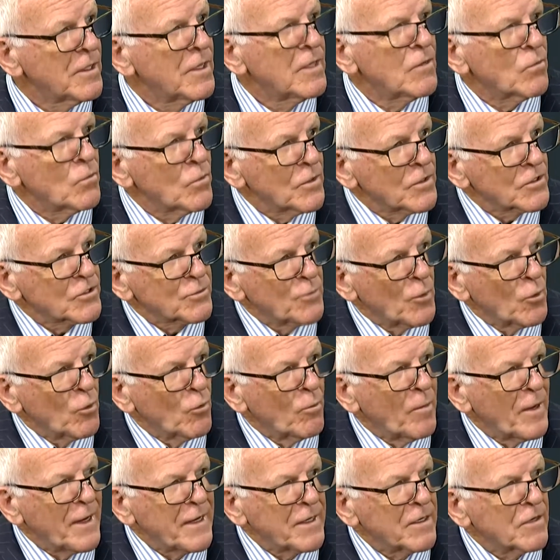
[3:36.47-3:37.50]
with a small
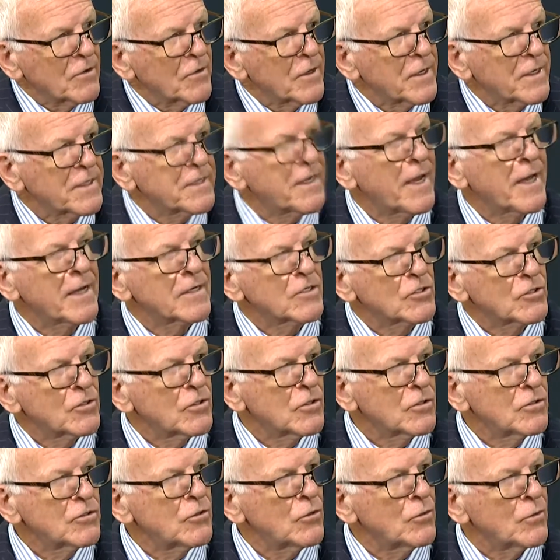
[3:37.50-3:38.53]
bakery attached
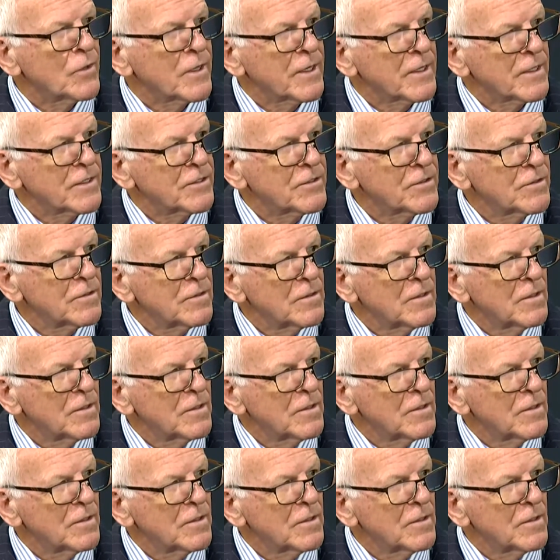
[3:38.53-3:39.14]
to it.